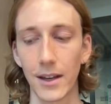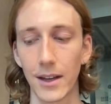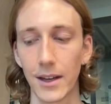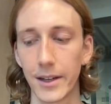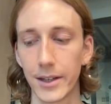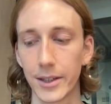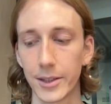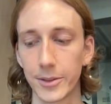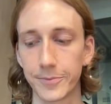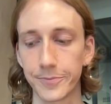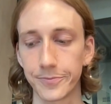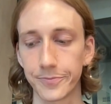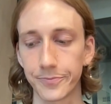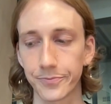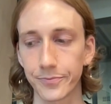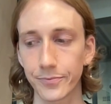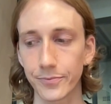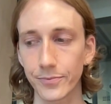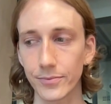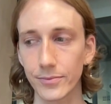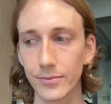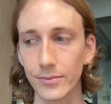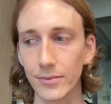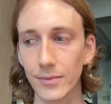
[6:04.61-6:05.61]
And
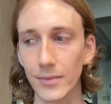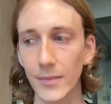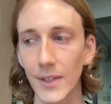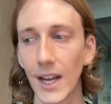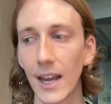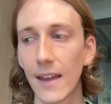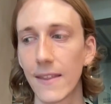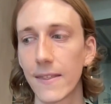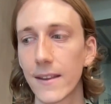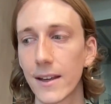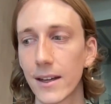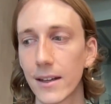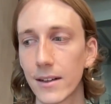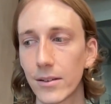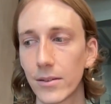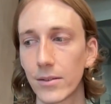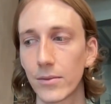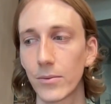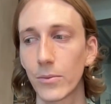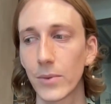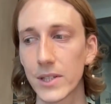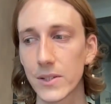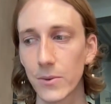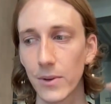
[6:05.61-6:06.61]

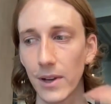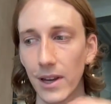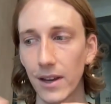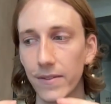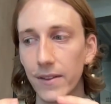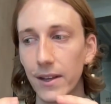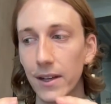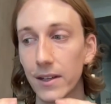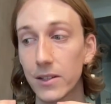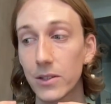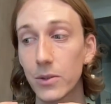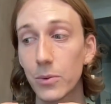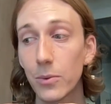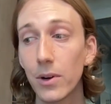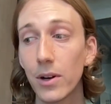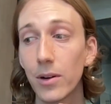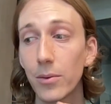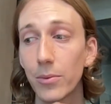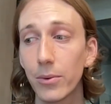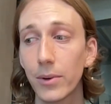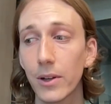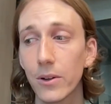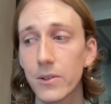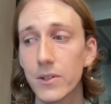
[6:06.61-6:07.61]
then once we had that
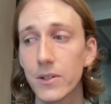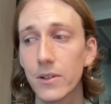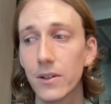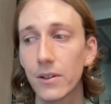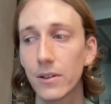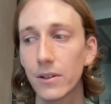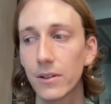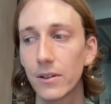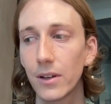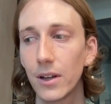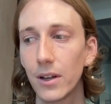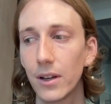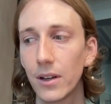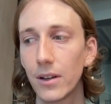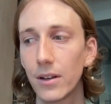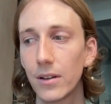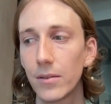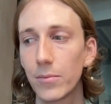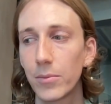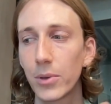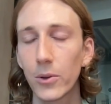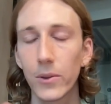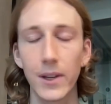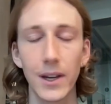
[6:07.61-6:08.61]
swap, we also
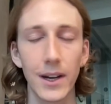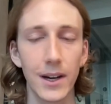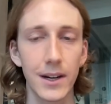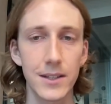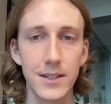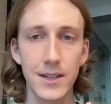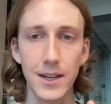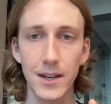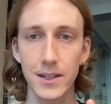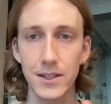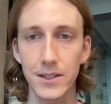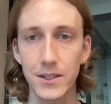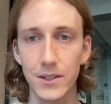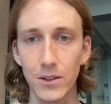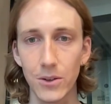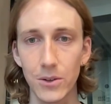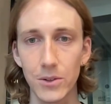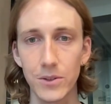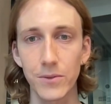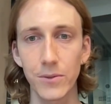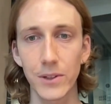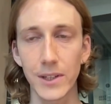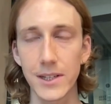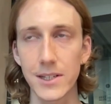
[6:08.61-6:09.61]
built the architecture so
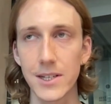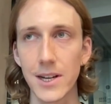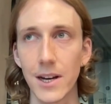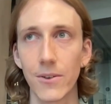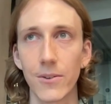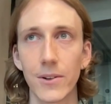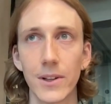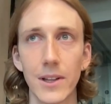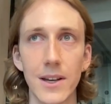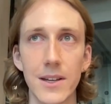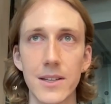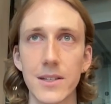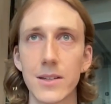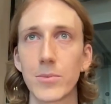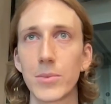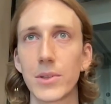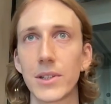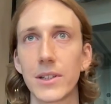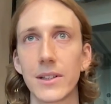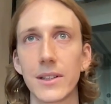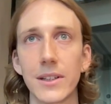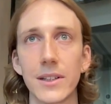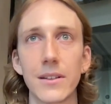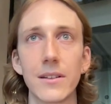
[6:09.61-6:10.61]
it's fully
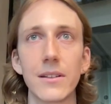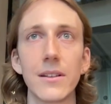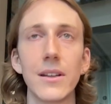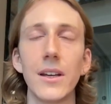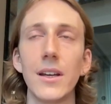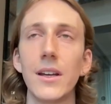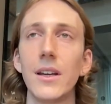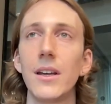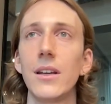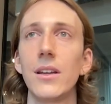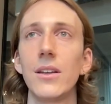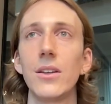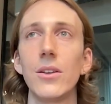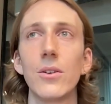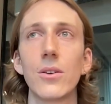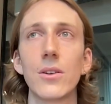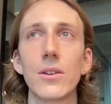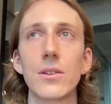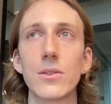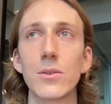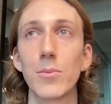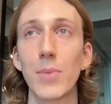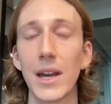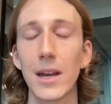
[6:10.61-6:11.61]
generalizable and you
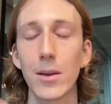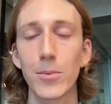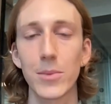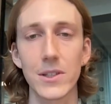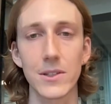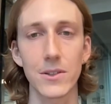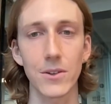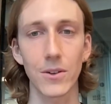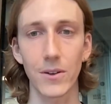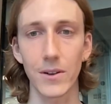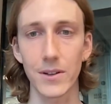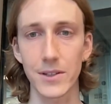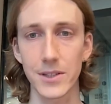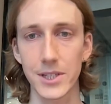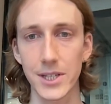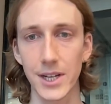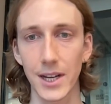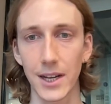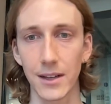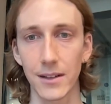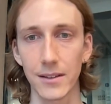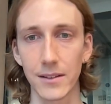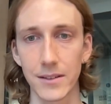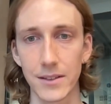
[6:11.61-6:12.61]
can do payments across
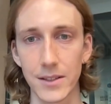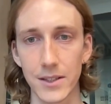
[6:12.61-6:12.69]
chain.